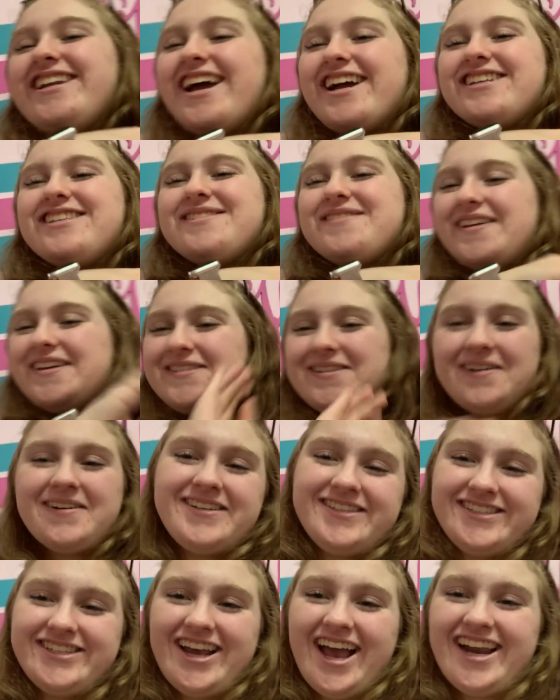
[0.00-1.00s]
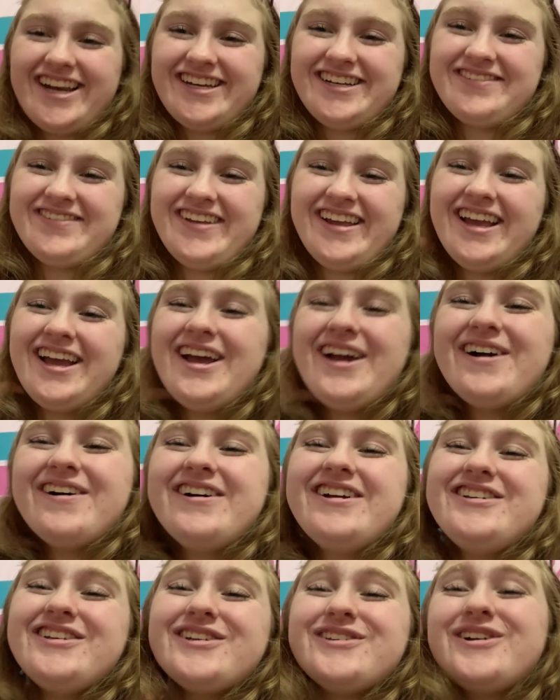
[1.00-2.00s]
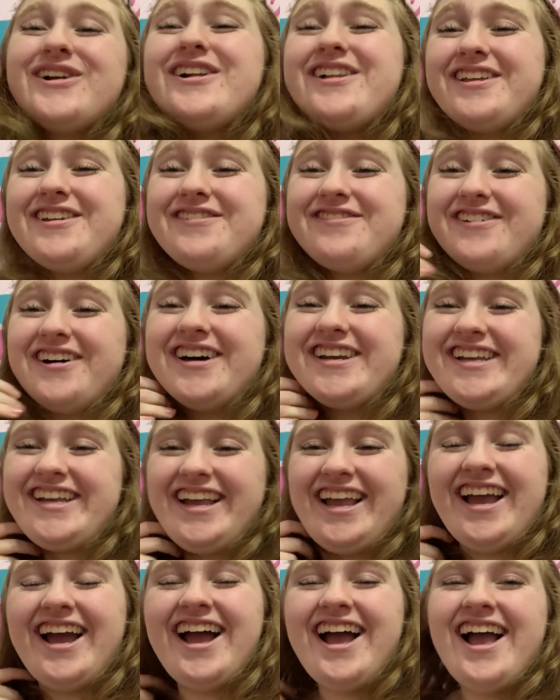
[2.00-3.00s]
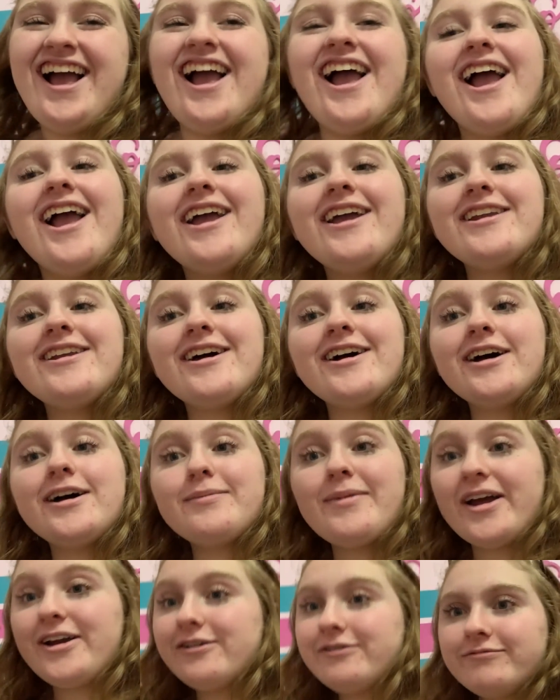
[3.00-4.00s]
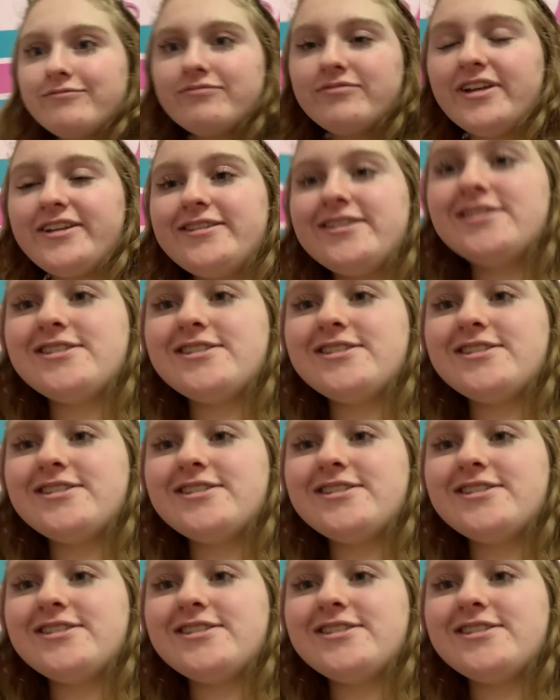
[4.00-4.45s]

next to me is always chatting to me, which is really funny. And I don't like the